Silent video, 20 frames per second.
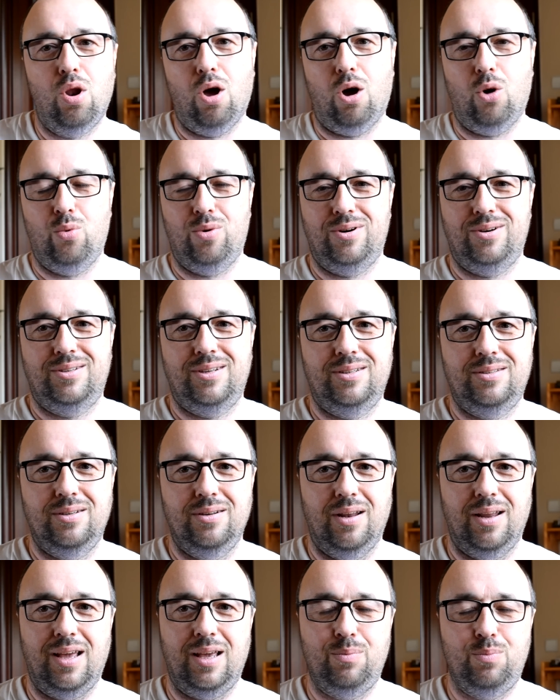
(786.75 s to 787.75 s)
lower the
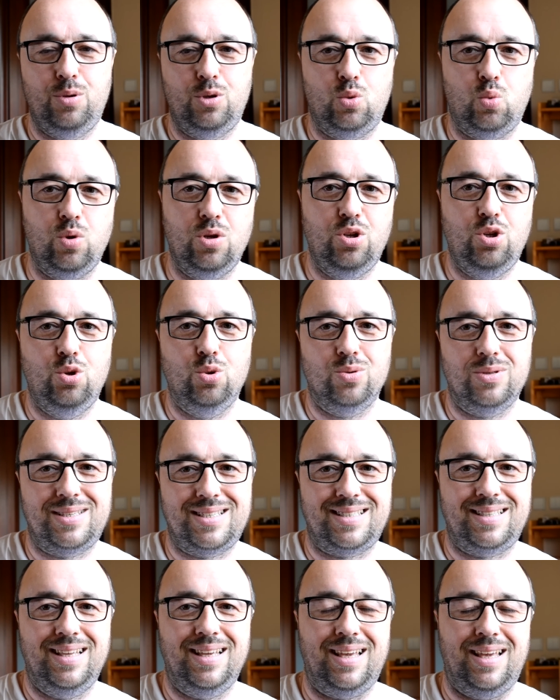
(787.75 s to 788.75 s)
delay between your
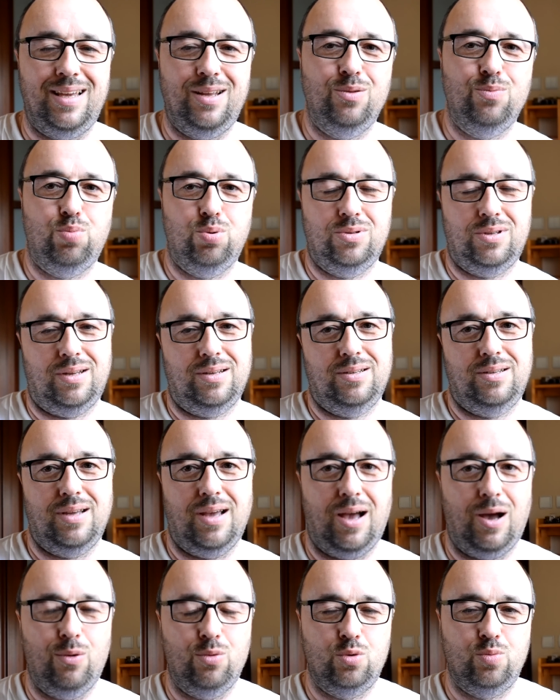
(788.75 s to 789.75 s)
stick input and the
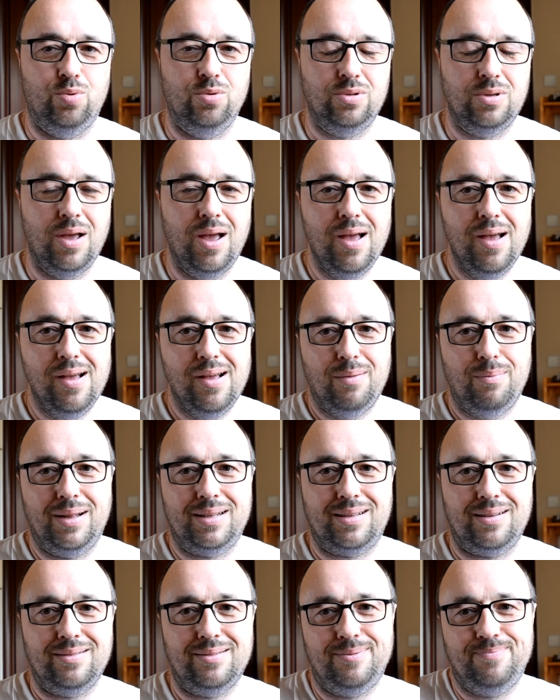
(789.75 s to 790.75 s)
output
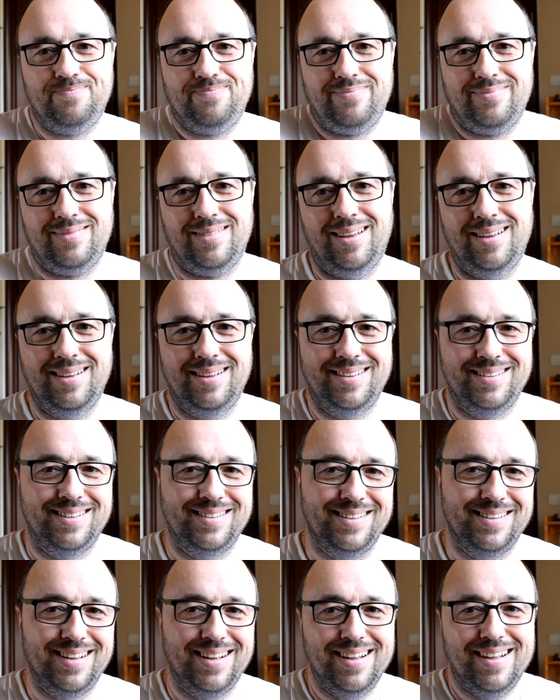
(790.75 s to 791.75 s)
but
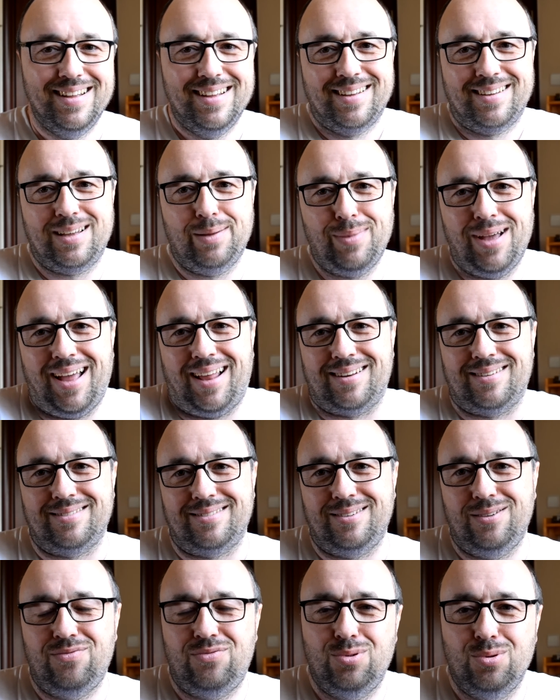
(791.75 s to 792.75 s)
Come on,
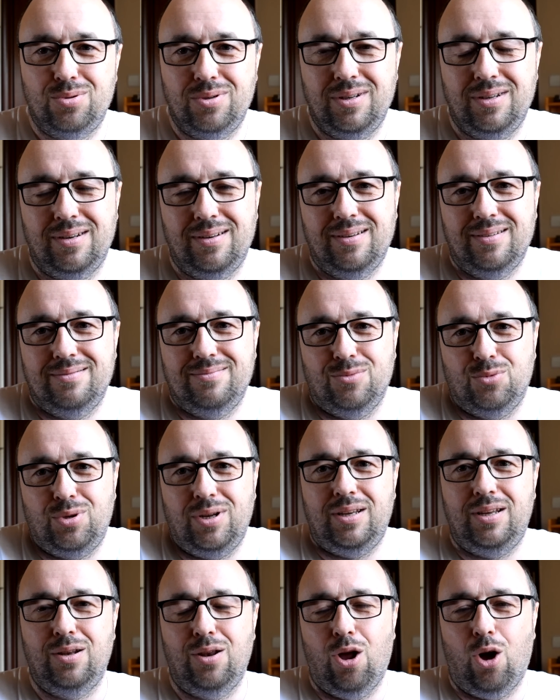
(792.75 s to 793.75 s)
if you really,
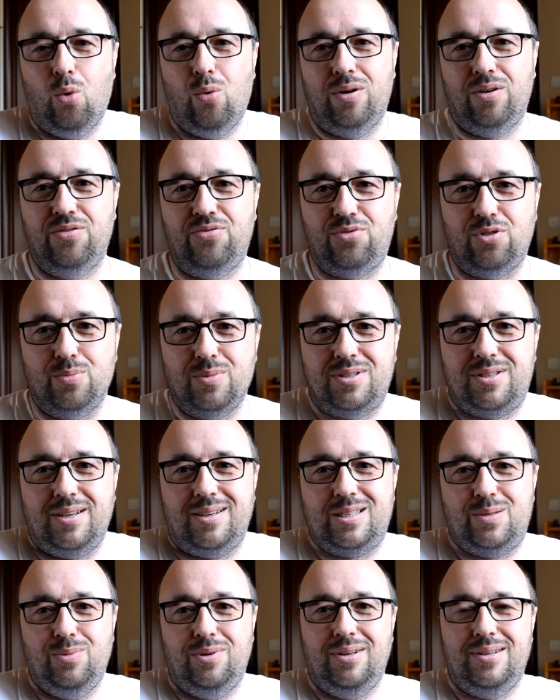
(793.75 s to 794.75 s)
really lower from
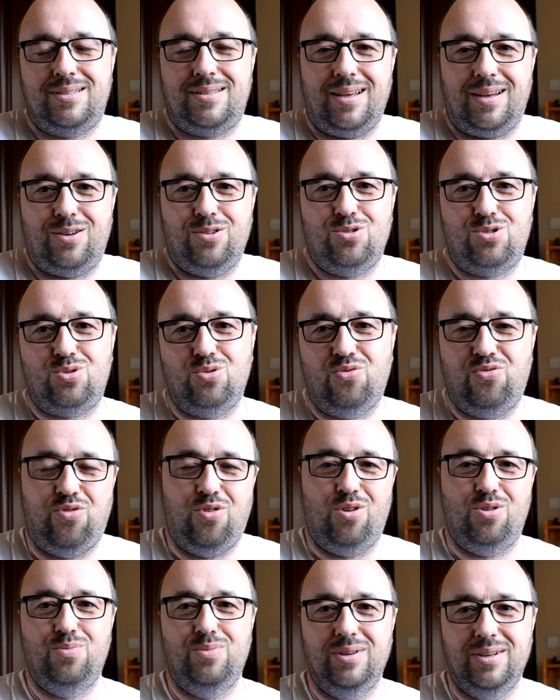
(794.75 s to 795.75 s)
6 milliseconds to
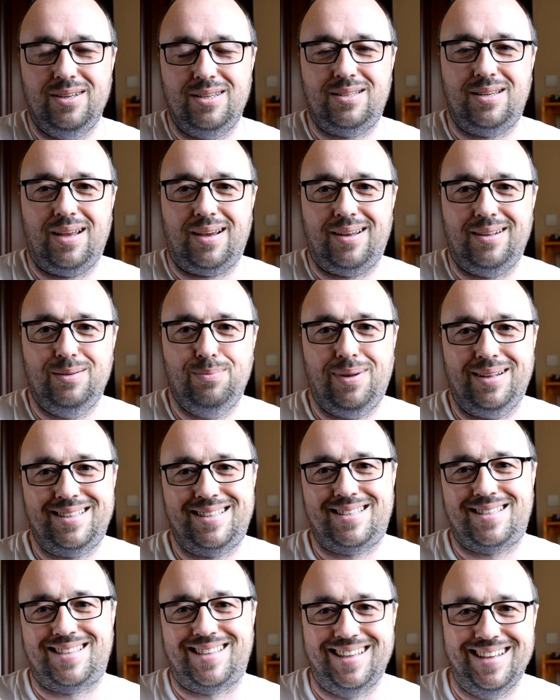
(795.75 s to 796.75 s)
4 milliseconds, but
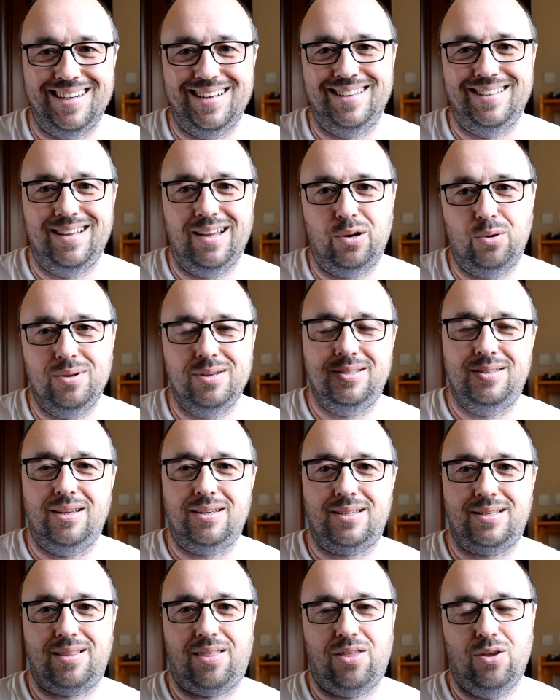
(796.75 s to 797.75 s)
still there is
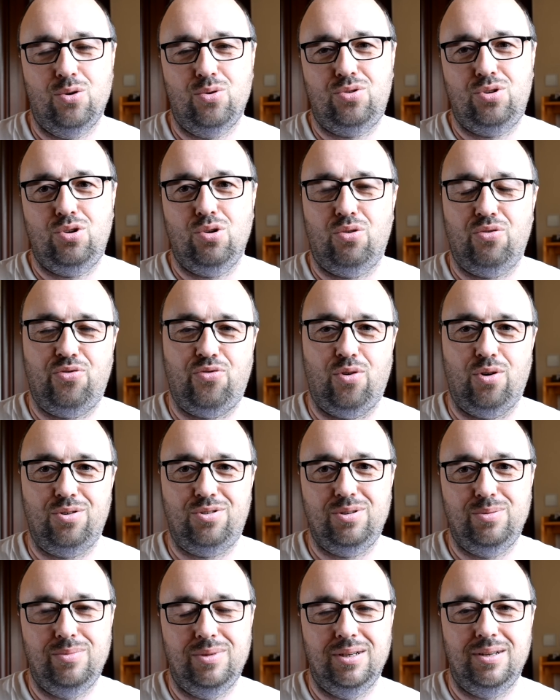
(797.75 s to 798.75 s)
this 30 or
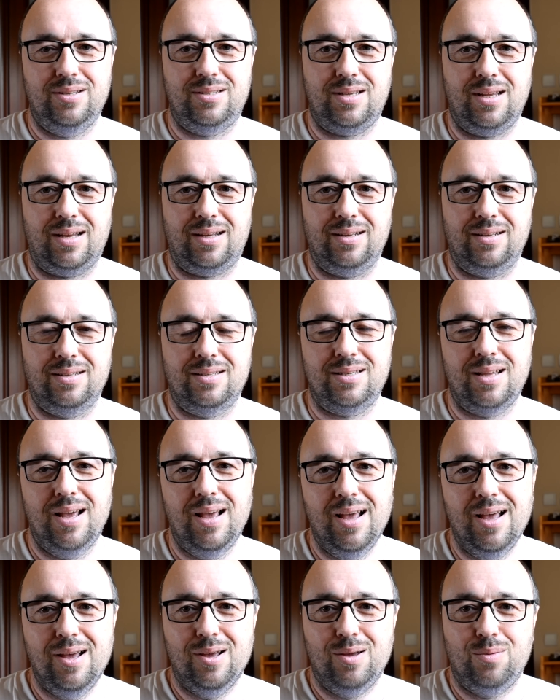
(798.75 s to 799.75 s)
40 milliseconds
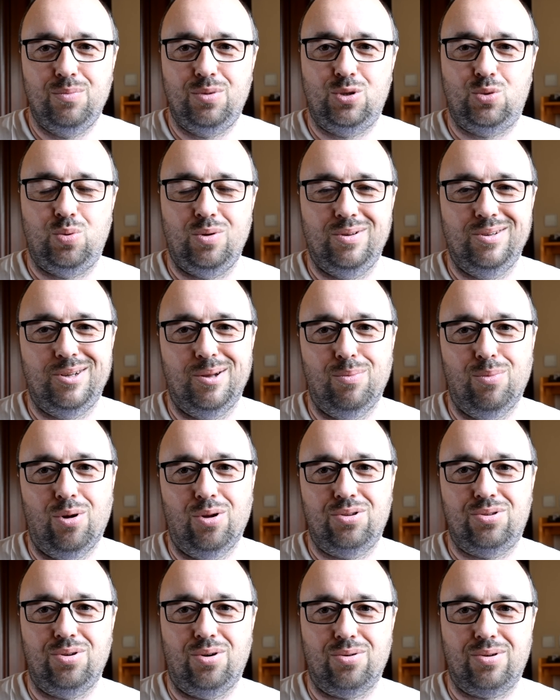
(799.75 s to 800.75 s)
between the
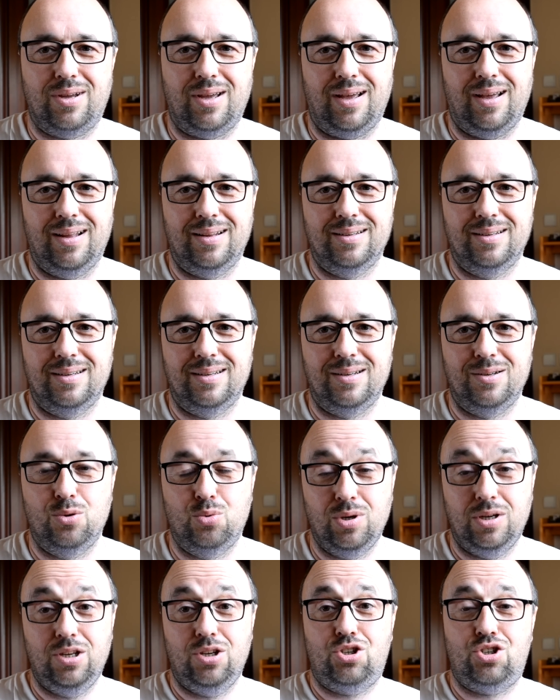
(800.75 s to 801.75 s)
motor can uh,
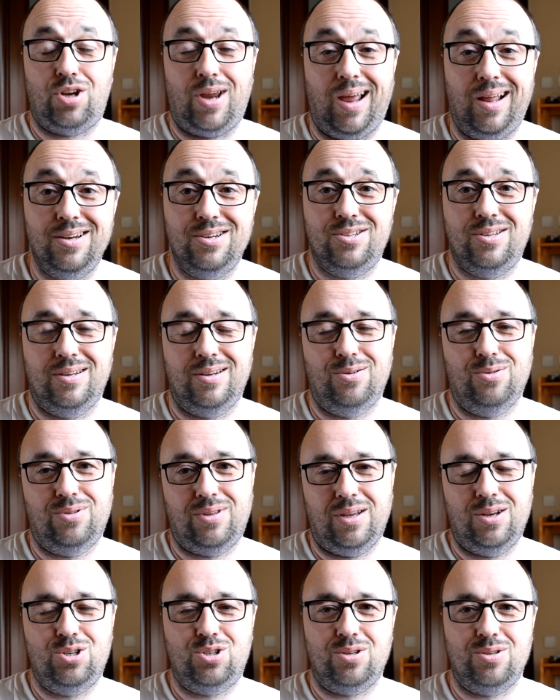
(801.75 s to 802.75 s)
really change the
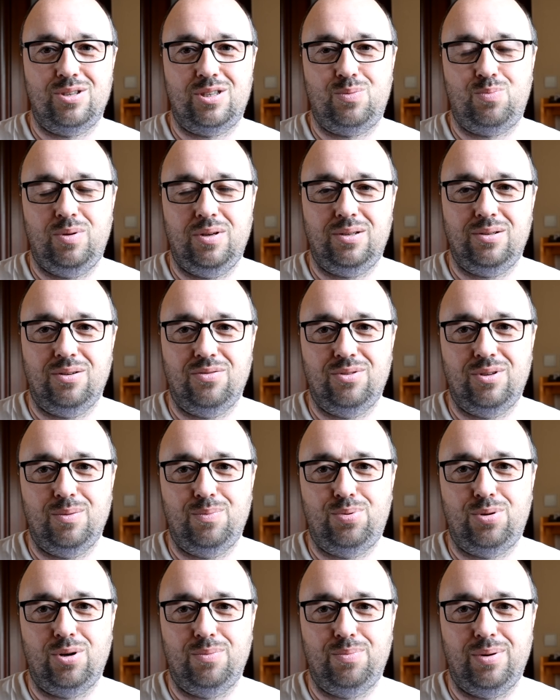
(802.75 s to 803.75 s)
rotation speed of the
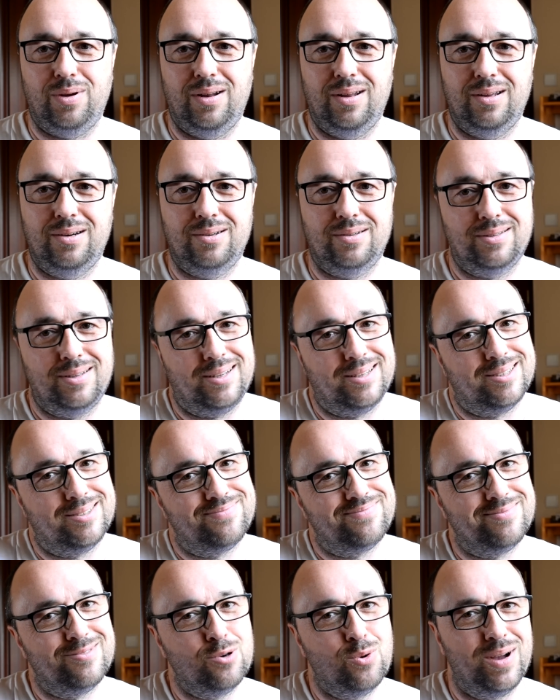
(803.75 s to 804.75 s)
propeller, then,
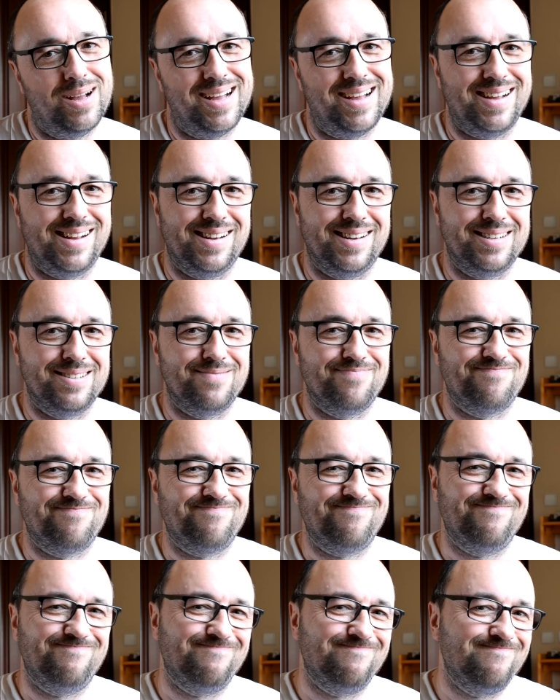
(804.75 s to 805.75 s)
um, well... Um,
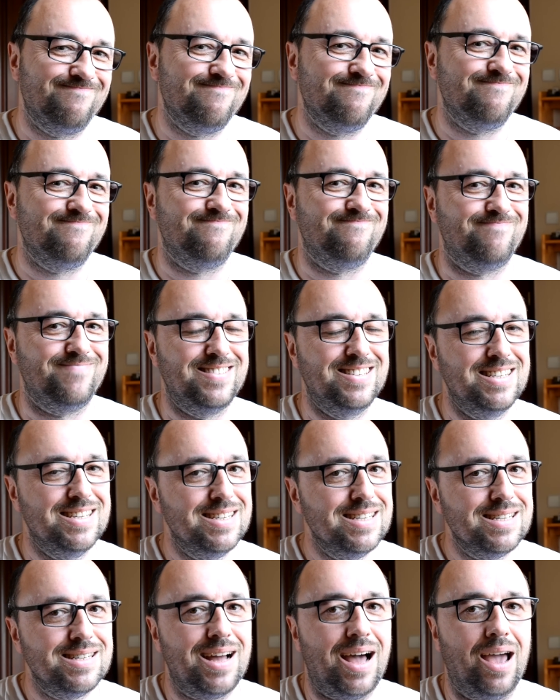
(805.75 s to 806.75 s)

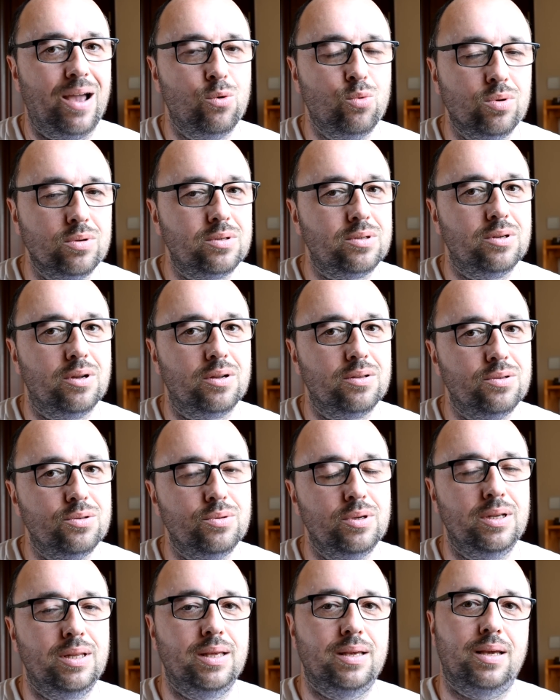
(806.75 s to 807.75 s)
I would not
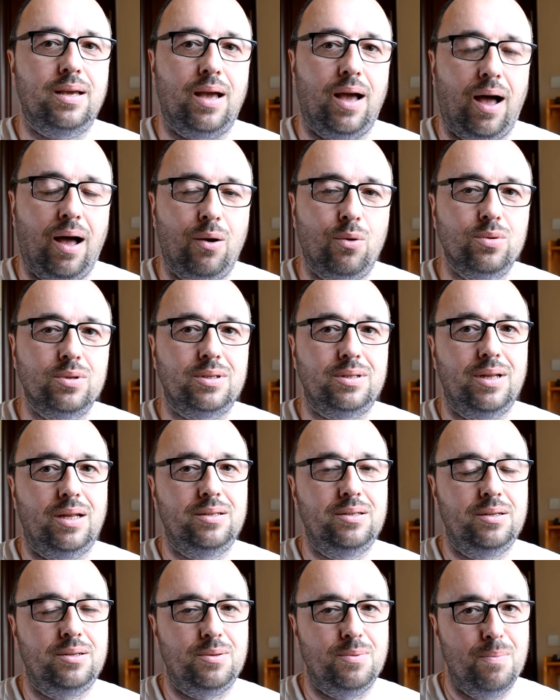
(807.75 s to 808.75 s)
really count
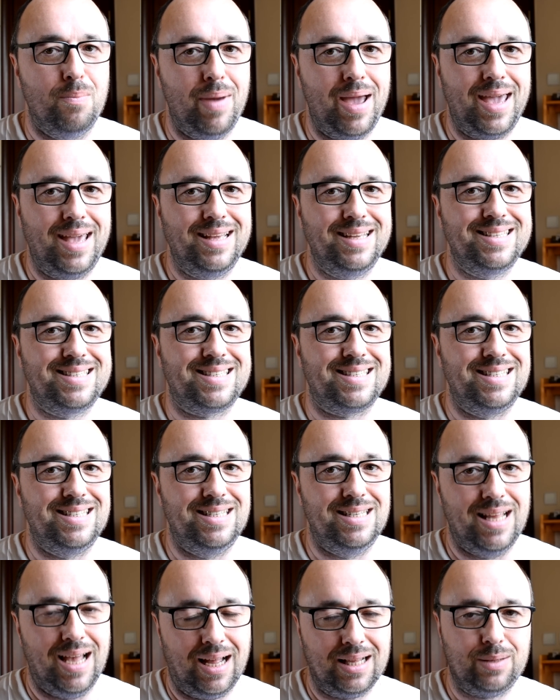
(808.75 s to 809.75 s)
that it makes
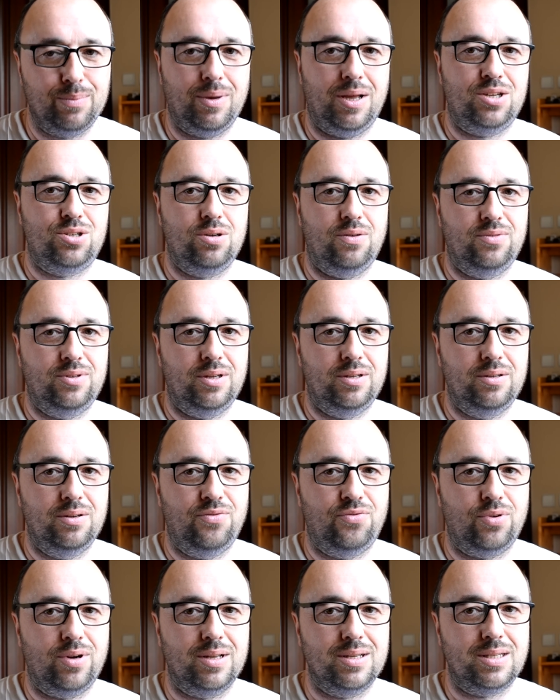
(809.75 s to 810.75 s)
that much of the
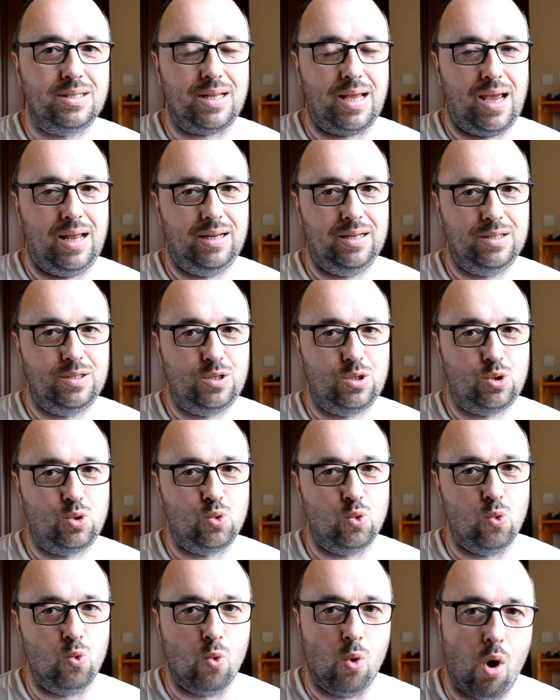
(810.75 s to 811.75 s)
difference and it's
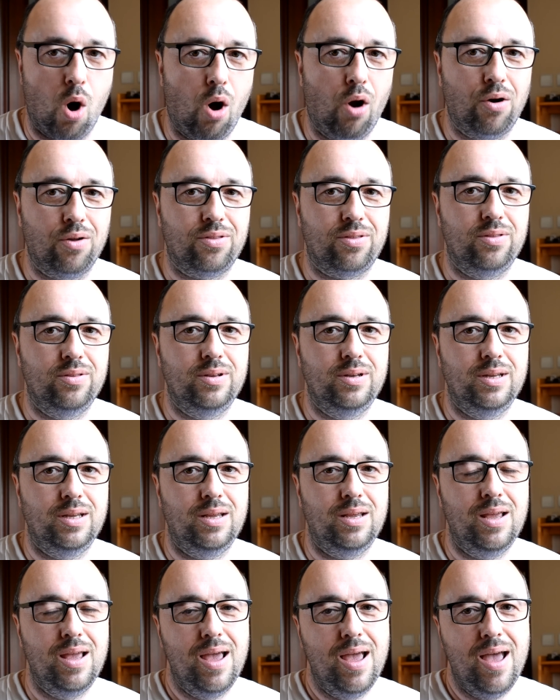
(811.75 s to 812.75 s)
worth
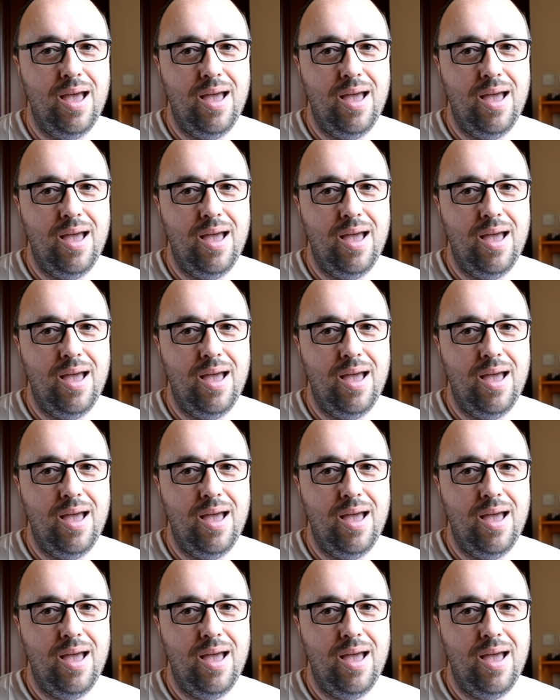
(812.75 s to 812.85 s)
the